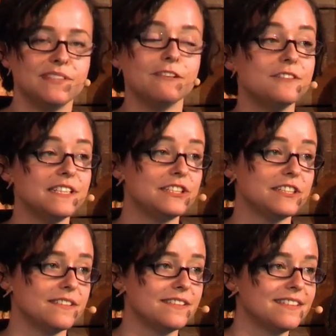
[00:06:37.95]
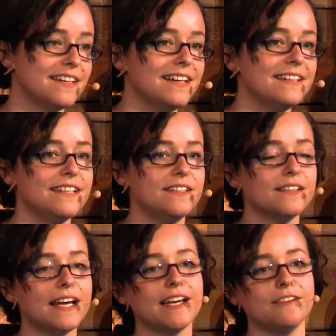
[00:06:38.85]
definitions, that
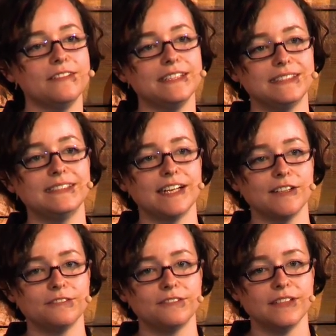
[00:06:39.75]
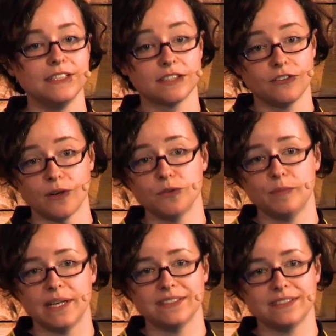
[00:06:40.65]
the life itself is
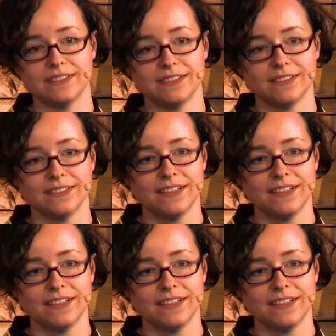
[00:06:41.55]
crowd-based.